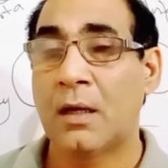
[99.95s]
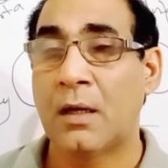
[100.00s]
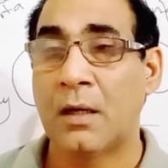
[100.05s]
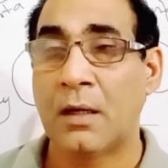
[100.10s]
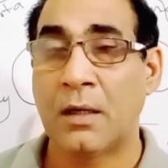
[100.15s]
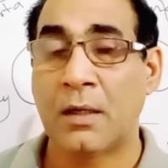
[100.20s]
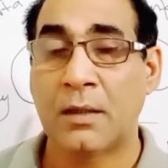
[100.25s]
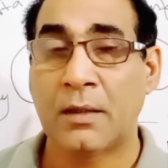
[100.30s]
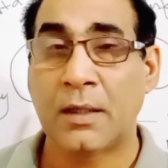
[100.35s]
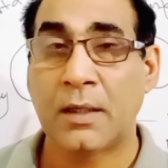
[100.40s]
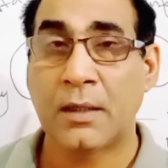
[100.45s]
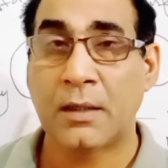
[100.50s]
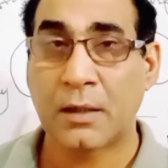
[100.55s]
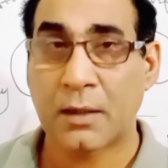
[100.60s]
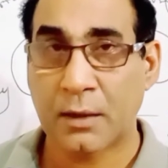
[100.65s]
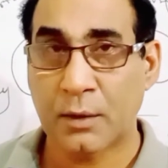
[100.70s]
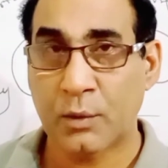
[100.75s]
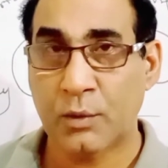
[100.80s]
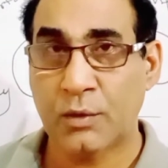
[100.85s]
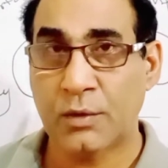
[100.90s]
They
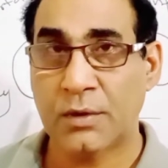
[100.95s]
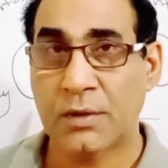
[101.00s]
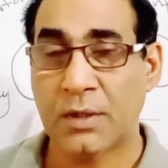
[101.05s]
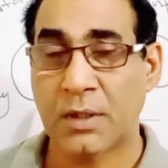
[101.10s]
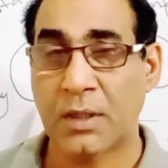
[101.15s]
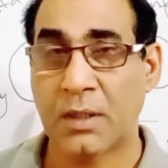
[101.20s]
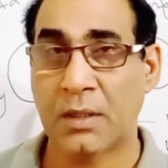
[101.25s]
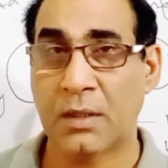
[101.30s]
include